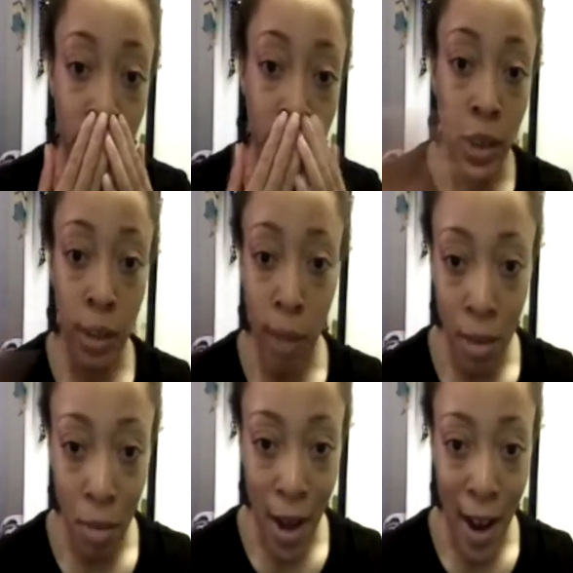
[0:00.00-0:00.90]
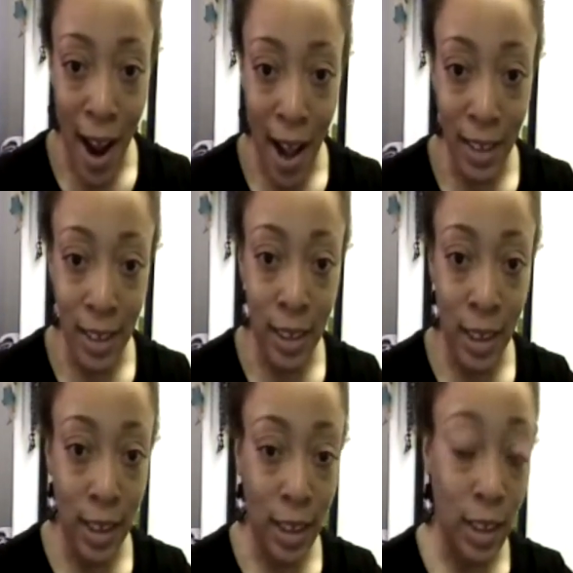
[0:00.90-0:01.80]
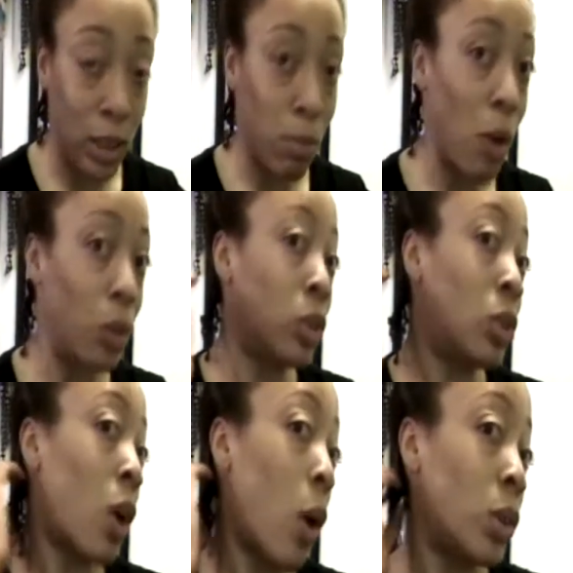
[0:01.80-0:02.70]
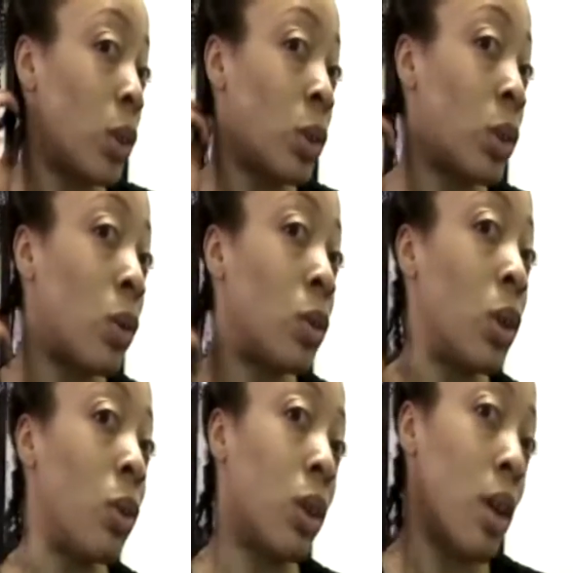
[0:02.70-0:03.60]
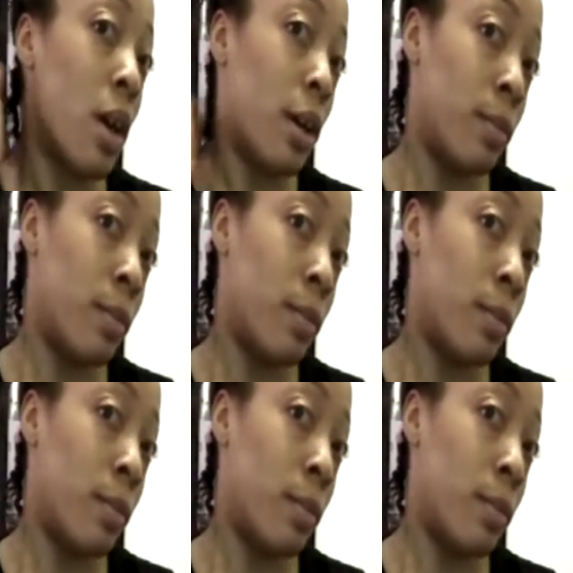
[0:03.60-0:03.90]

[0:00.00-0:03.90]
smelling my hands because it smells so, so, so, so good.